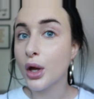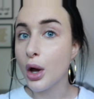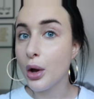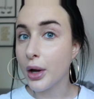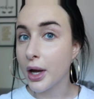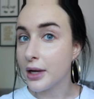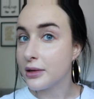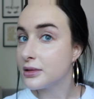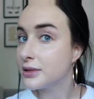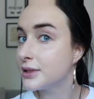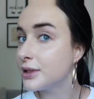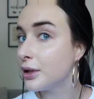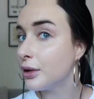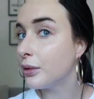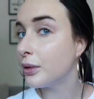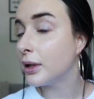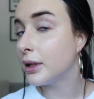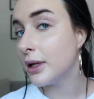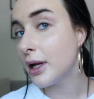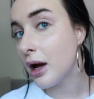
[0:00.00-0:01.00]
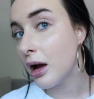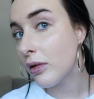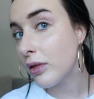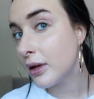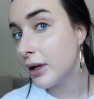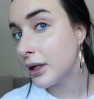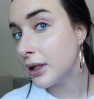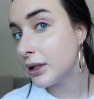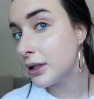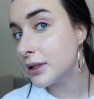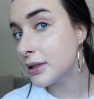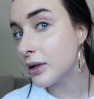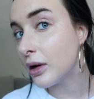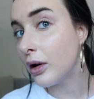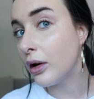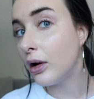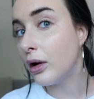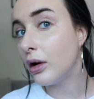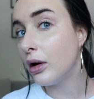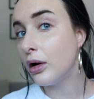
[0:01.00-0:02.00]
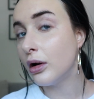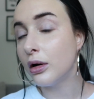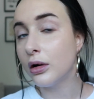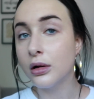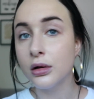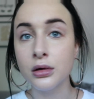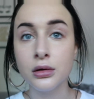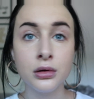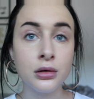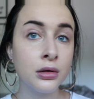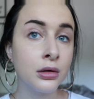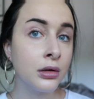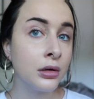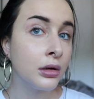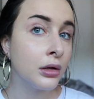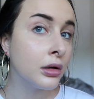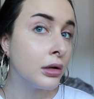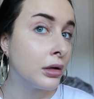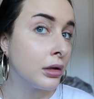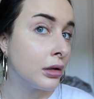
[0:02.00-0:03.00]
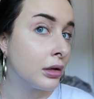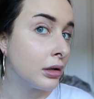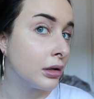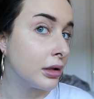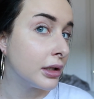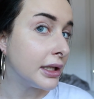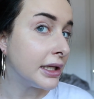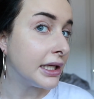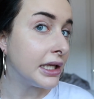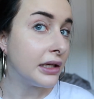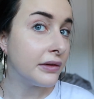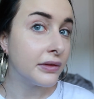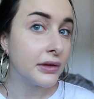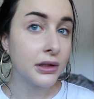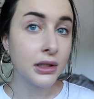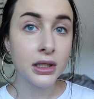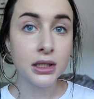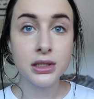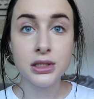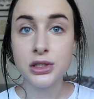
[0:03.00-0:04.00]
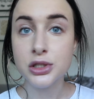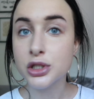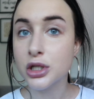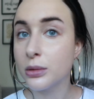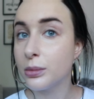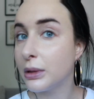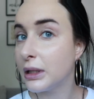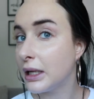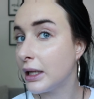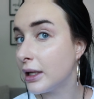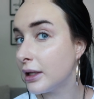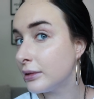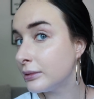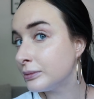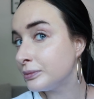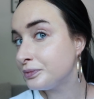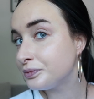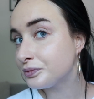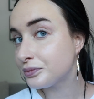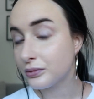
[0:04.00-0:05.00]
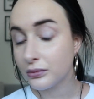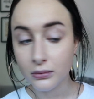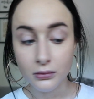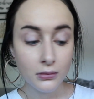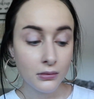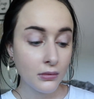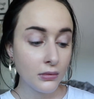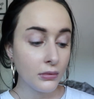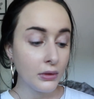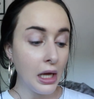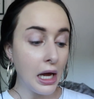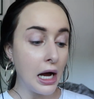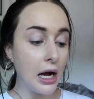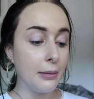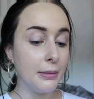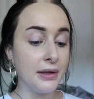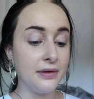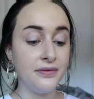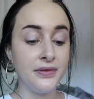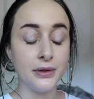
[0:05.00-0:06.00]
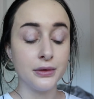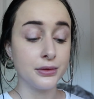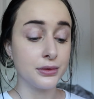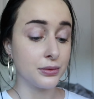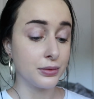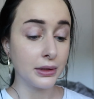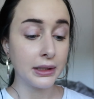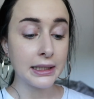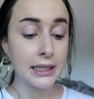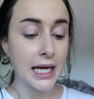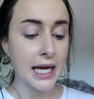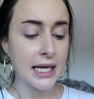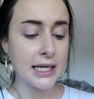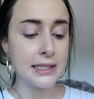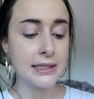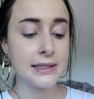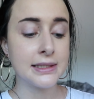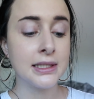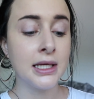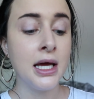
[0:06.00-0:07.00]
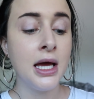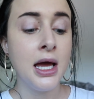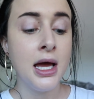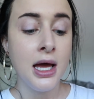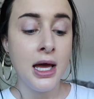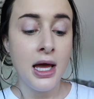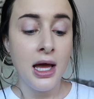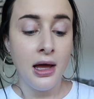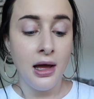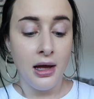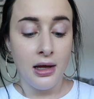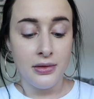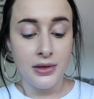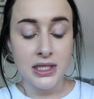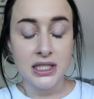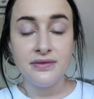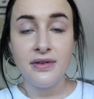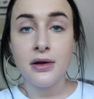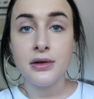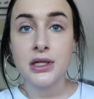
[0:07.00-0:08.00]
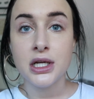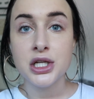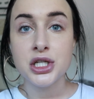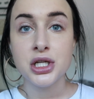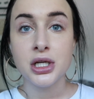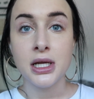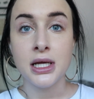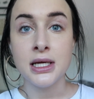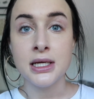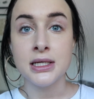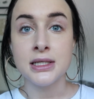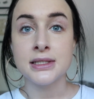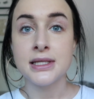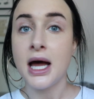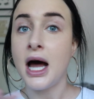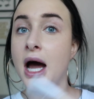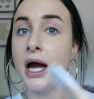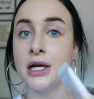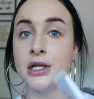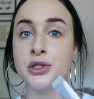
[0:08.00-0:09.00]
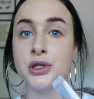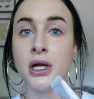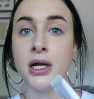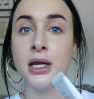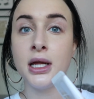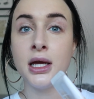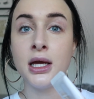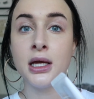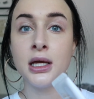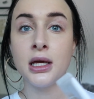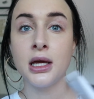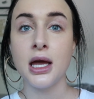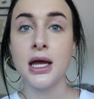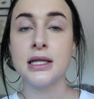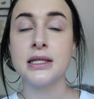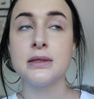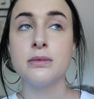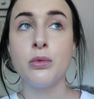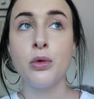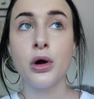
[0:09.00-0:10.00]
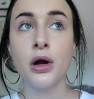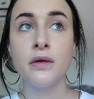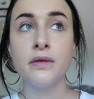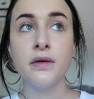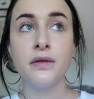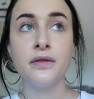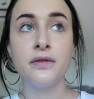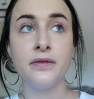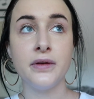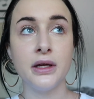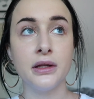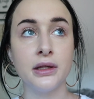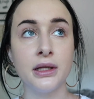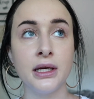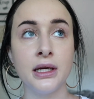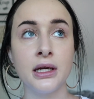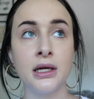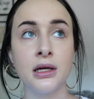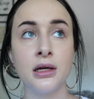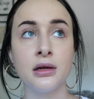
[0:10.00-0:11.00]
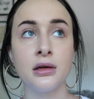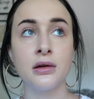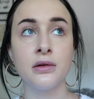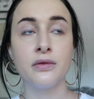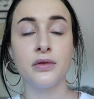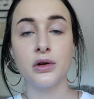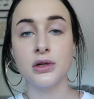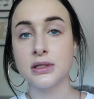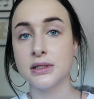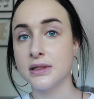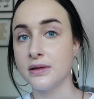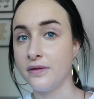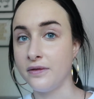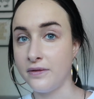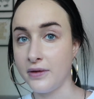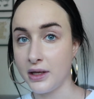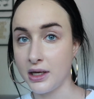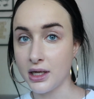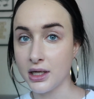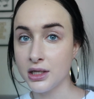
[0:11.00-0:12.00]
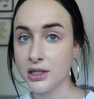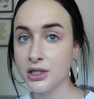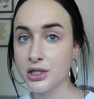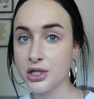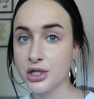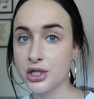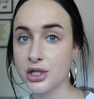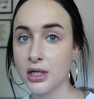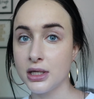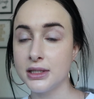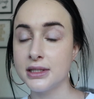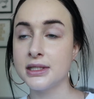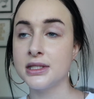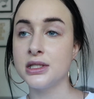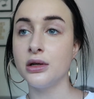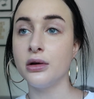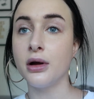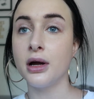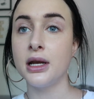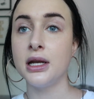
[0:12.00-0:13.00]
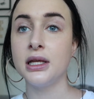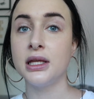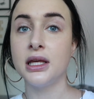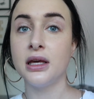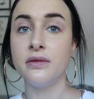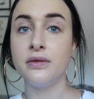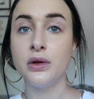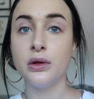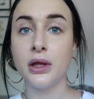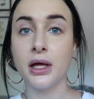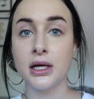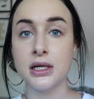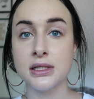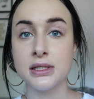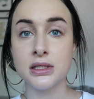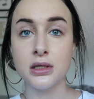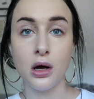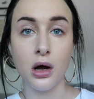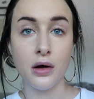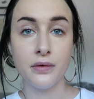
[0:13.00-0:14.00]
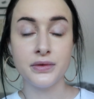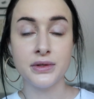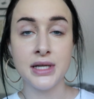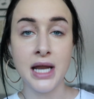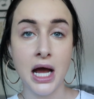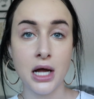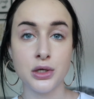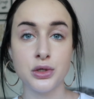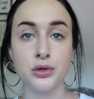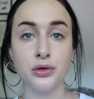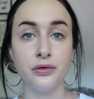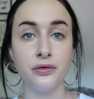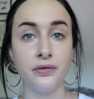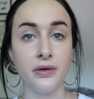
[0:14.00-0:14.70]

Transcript: Okay, so now that it is all evenly distributed, it feels really nice. This foundation is hydrating. It's more of a feeling versus a finish. It's still gonna give you like a soft, natural